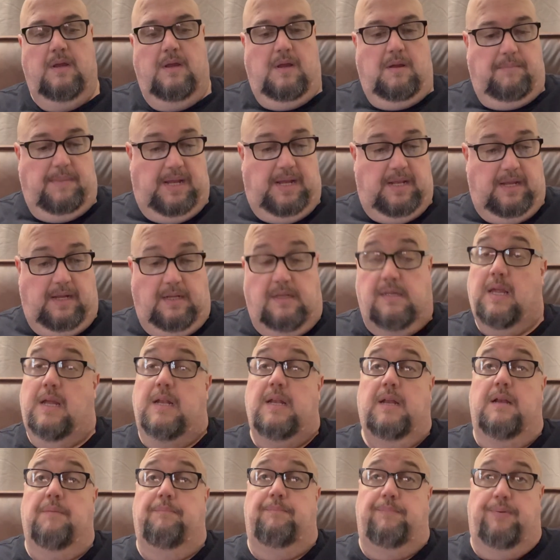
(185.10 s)
Man, they
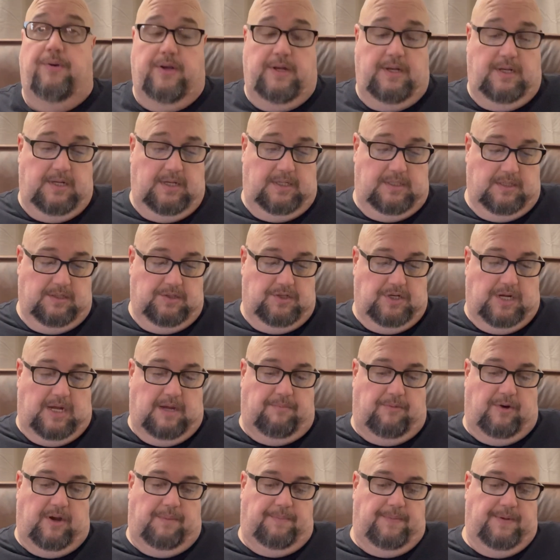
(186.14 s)
did a pretty decent
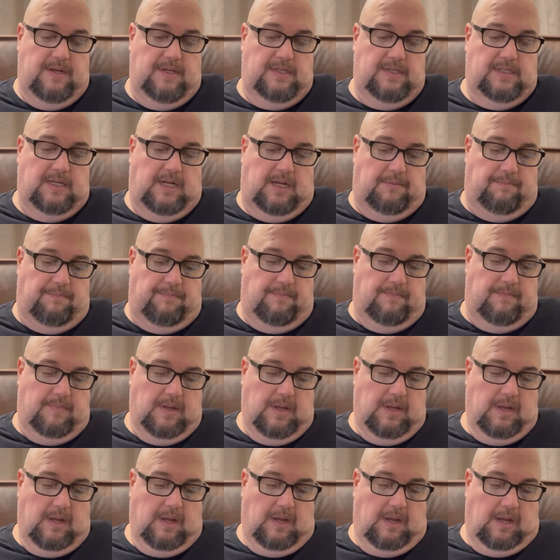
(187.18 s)
job wrapping these up.
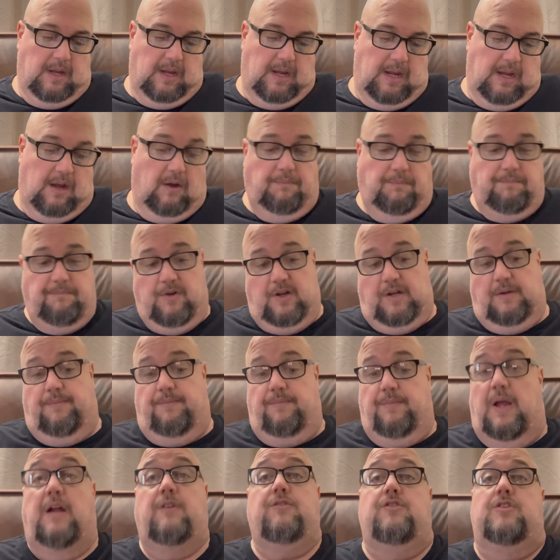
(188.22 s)
Oh, well,
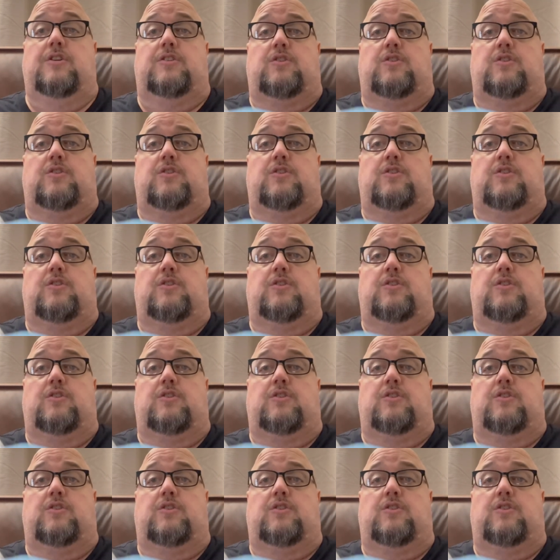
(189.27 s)
I'll just